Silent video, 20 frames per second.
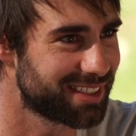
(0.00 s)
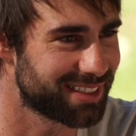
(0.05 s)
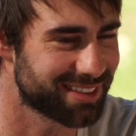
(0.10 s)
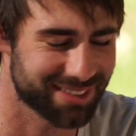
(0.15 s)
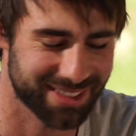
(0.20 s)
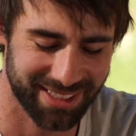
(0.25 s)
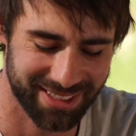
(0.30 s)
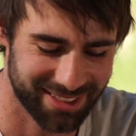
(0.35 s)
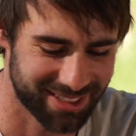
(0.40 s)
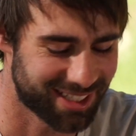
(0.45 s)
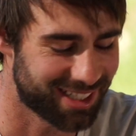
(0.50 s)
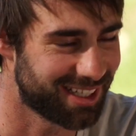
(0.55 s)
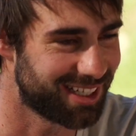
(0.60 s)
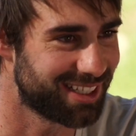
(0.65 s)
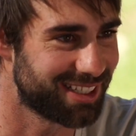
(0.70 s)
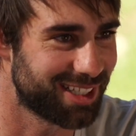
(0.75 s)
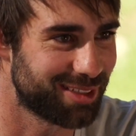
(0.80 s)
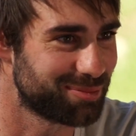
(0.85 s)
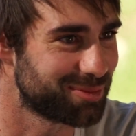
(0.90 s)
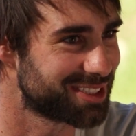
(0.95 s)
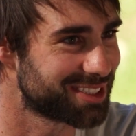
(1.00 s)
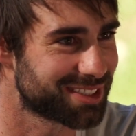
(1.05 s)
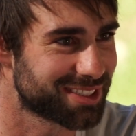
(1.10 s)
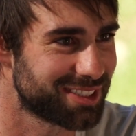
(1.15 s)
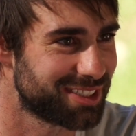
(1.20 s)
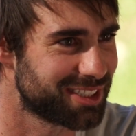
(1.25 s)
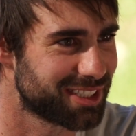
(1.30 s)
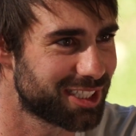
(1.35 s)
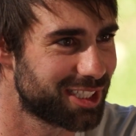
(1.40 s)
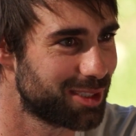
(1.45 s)
And I was like, nah, I'm just
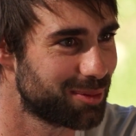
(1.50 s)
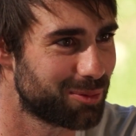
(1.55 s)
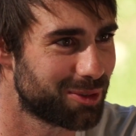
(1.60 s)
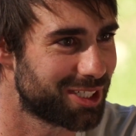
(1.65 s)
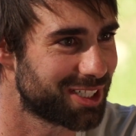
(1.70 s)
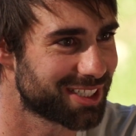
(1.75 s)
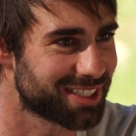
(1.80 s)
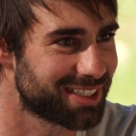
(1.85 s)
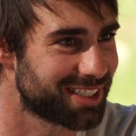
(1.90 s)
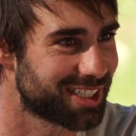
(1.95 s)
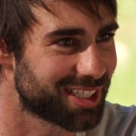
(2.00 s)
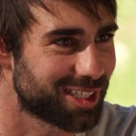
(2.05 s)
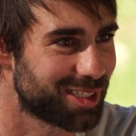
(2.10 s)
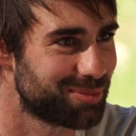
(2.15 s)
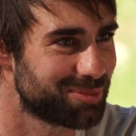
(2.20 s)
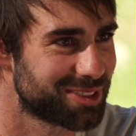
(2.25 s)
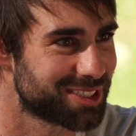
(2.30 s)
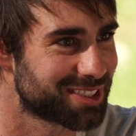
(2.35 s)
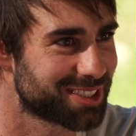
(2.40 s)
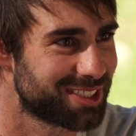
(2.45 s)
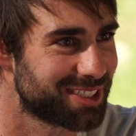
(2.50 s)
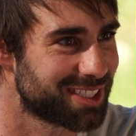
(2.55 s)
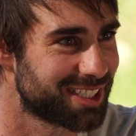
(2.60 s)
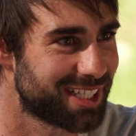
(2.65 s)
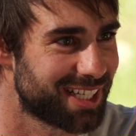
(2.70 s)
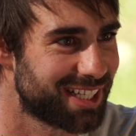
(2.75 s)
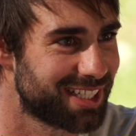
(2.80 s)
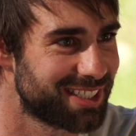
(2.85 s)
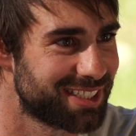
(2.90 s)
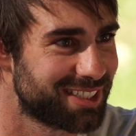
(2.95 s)
going to keep walking. Like, I'm just going to
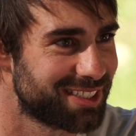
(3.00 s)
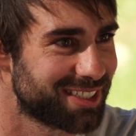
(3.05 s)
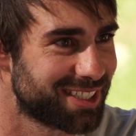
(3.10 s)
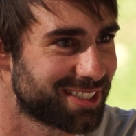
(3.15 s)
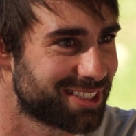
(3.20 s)
get out of here.